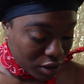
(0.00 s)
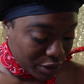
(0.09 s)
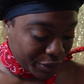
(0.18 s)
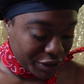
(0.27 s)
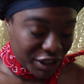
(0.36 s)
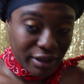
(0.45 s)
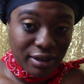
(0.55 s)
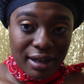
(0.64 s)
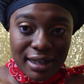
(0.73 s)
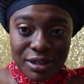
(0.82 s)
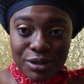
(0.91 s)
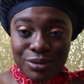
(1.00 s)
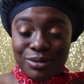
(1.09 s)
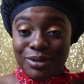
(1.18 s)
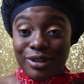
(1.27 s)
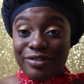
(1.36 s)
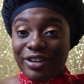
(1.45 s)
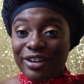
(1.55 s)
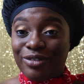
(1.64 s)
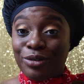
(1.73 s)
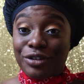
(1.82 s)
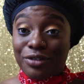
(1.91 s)
I also appreciate the guys who are very
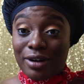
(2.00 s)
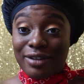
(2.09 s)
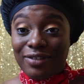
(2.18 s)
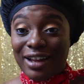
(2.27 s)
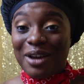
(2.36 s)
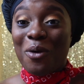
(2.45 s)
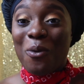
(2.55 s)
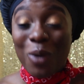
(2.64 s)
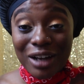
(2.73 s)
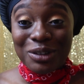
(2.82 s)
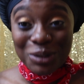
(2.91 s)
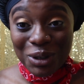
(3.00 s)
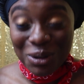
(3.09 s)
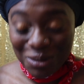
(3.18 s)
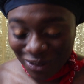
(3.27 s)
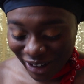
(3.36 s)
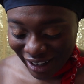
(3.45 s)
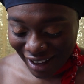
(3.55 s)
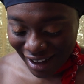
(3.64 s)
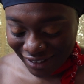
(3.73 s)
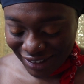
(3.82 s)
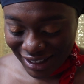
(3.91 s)
forthright of like, what do you want
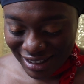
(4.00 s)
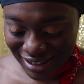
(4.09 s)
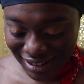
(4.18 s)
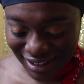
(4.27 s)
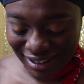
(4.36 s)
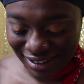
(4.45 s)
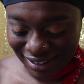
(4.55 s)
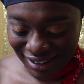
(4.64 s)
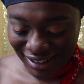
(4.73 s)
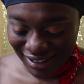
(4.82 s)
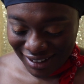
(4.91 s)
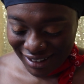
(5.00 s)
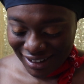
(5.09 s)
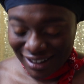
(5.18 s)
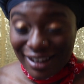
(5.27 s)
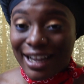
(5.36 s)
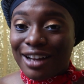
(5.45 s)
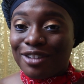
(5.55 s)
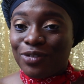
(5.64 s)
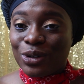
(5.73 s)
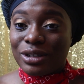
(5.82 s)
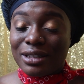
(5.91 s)
out of this? And it kind
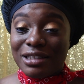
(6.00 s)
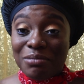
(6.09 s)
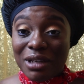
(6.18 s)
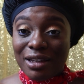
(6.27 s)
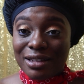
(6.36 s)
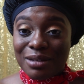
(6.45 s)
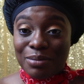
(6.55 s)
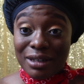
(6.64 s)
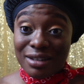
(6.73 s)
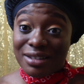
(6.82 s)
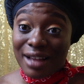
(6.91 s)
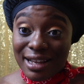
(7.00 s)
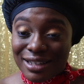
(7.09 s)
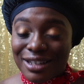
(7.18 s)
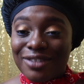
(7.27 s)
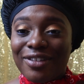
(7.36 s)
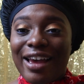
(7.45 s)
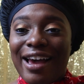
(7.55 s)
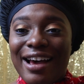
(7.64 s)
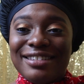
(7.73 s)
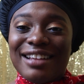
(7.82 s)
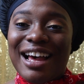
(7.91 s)
of forces me to be decisive,
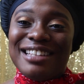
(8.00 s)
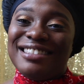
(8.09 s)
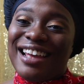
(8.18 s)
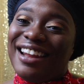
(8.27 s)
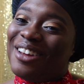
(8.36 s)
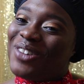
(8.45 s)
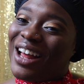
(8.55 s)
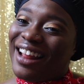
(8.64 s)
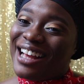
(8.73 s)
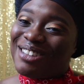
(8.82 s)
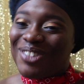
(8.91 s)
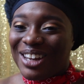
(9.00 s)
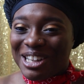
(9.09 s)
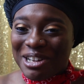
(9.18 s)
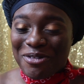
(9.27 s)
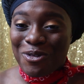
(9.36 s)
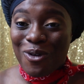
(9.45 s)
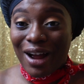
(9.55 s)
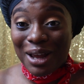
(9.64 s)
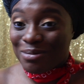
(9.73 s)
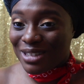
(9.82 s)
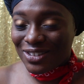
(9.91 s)
as I stated in my last video of
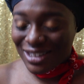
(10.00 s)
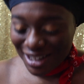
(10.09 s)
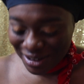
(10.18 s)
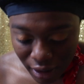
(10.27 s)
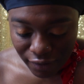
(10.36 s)
why I'm still single.